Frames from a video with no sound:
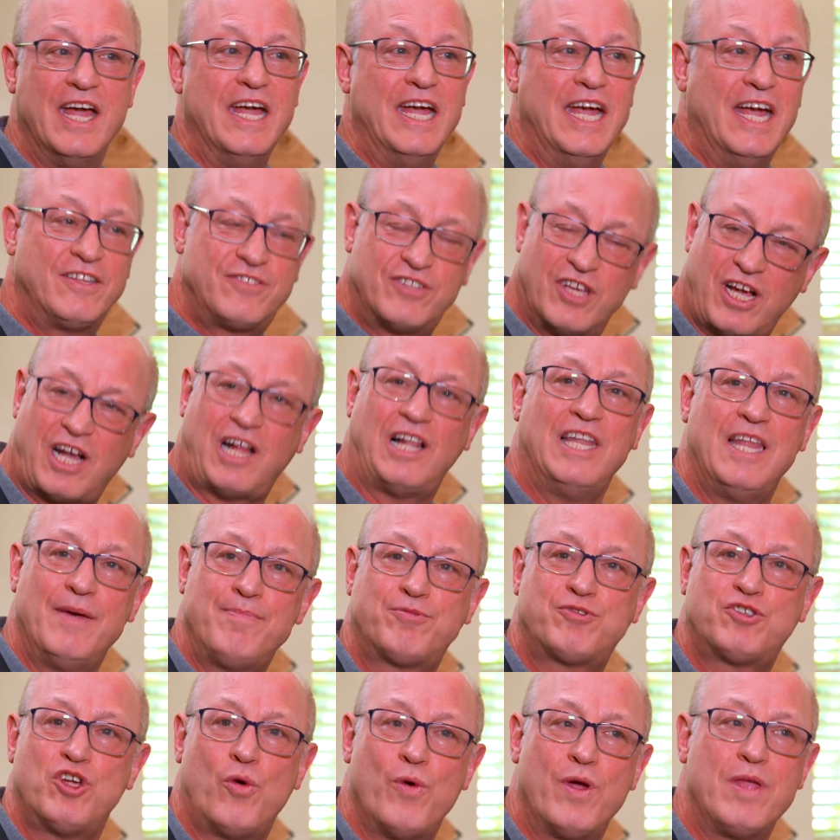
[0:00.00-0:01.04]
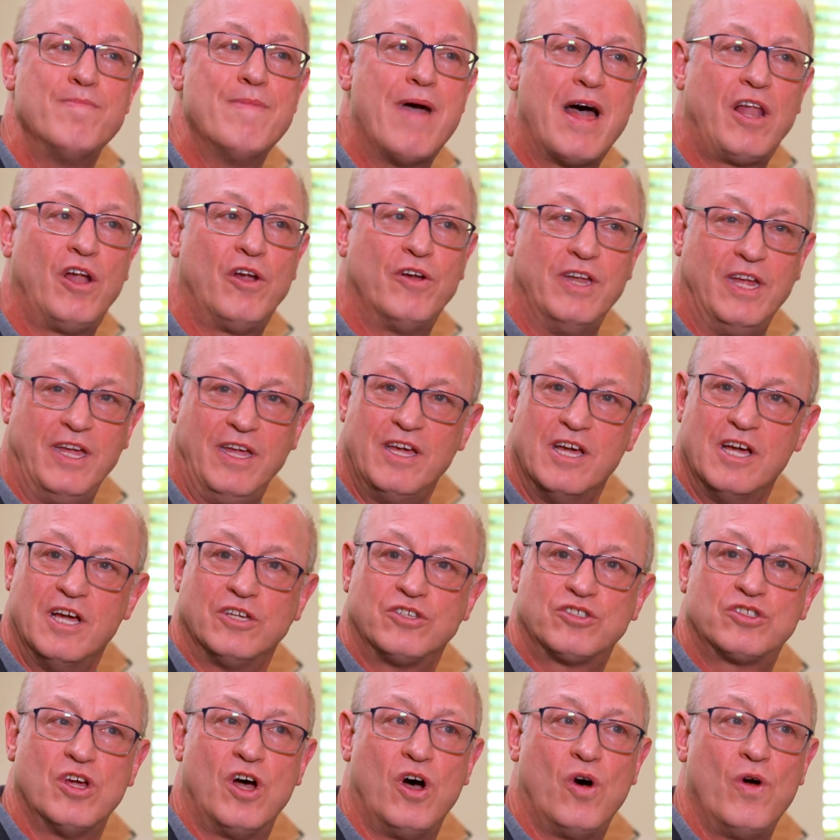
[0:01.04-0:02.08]
it's a calypso-y melody.
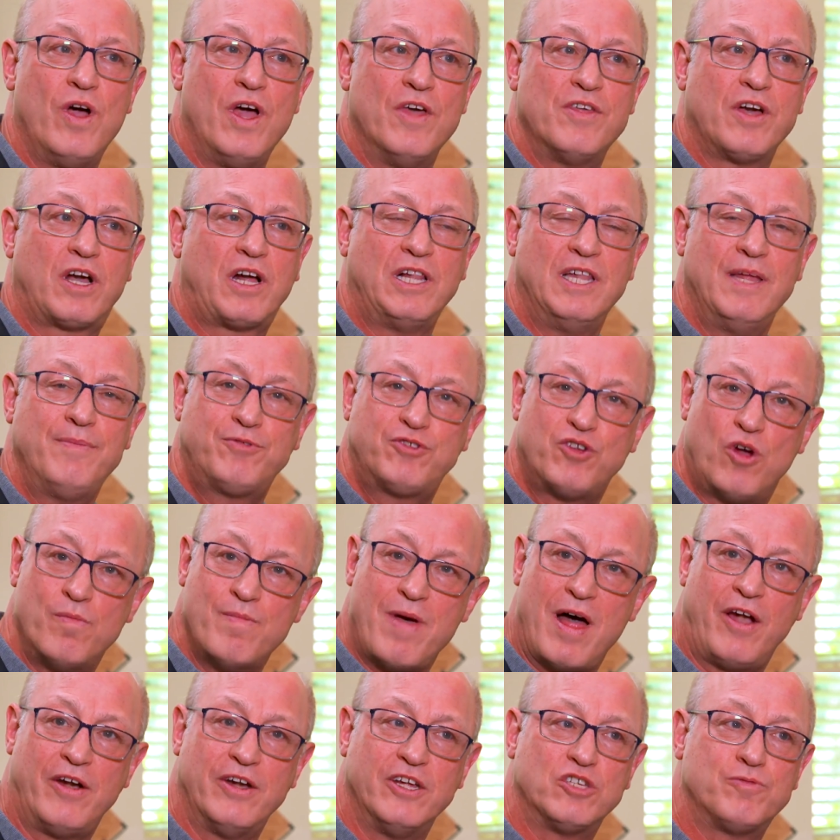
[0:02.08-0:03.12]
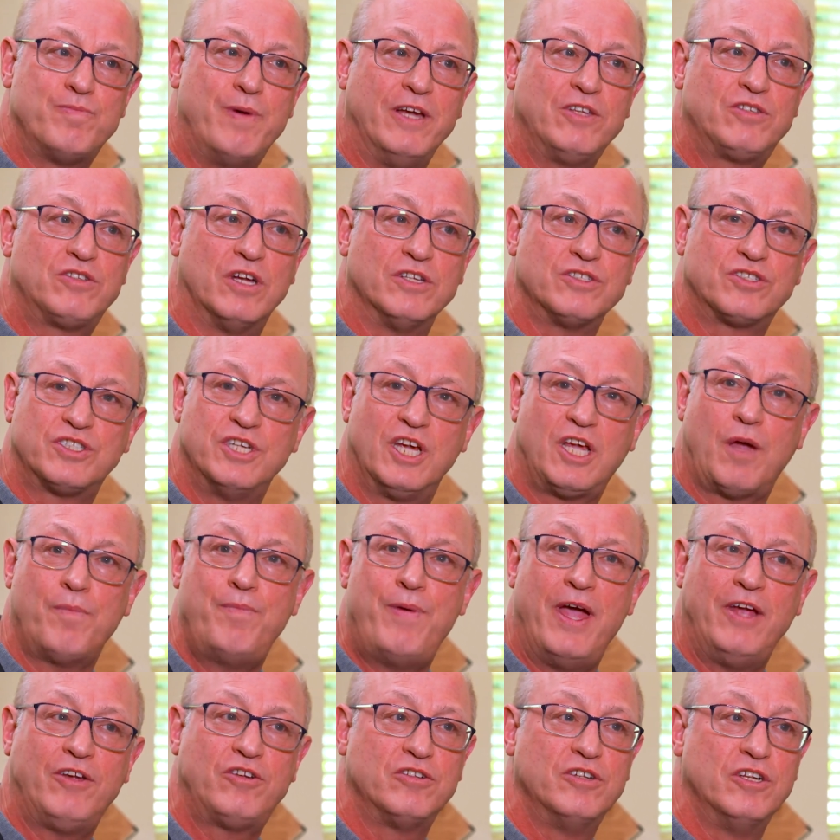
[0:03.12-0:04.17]
So the calypso melody is based on
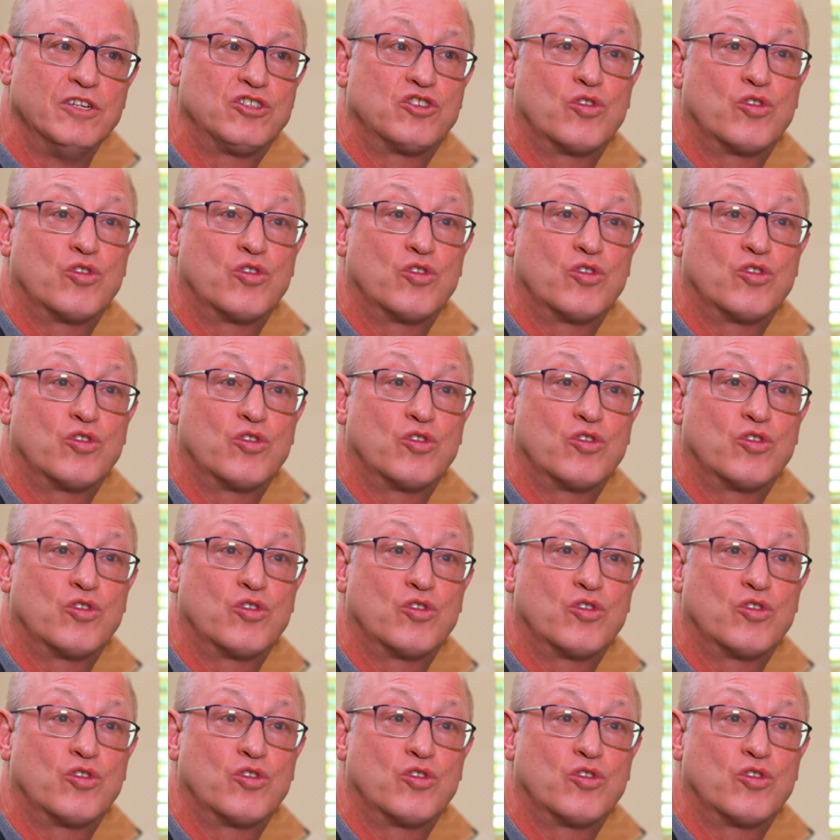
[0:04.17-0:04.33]
syncopation and